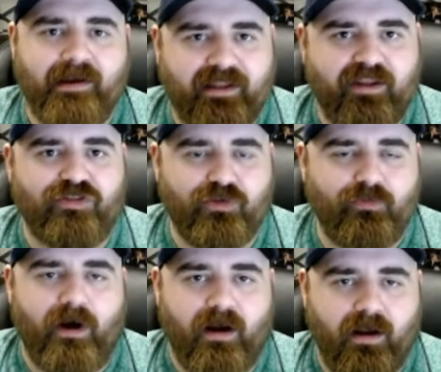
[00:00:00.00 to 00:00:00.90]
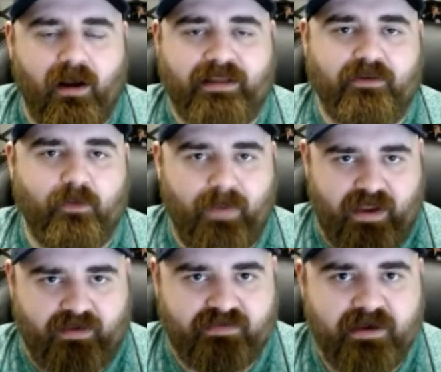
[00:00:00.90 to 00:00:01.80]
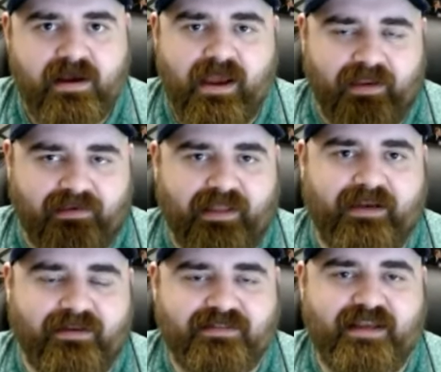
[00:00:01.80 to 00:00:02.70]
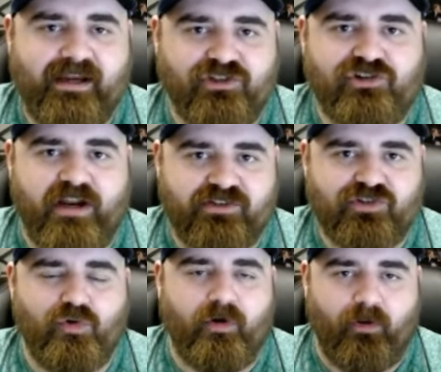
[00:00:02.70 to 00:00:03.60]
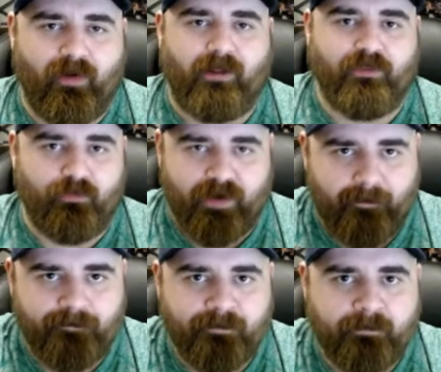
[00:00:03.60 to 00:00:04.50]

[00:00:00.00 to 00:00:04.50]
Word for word: get the rock into the paint and let Gonzaga try to score around the rim